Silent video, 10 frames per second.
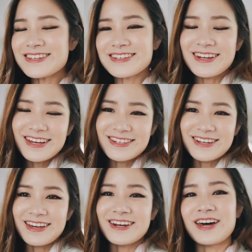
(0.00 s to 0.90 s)
it's the next
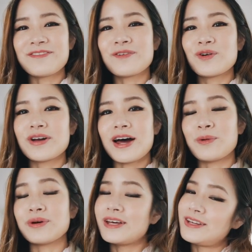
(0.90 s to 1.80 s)
day and I thought I
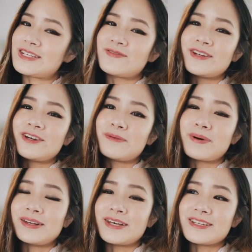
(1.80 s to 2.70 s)
would end this video
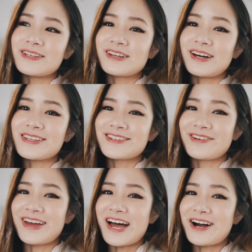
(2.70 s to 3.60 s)
by letting you guys
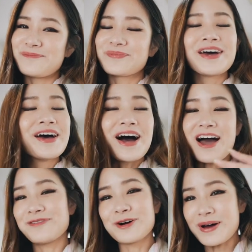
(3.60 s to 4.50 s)
know how
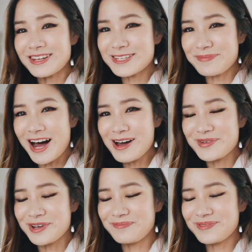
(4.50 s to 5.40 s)
I feel about this
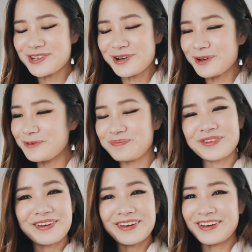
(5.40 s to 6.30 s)
apartment. So
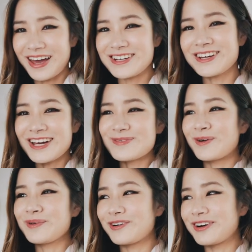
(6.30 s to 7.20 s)
as you guys
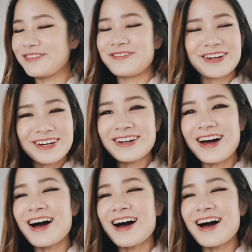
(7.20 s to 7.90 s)
probably already figured,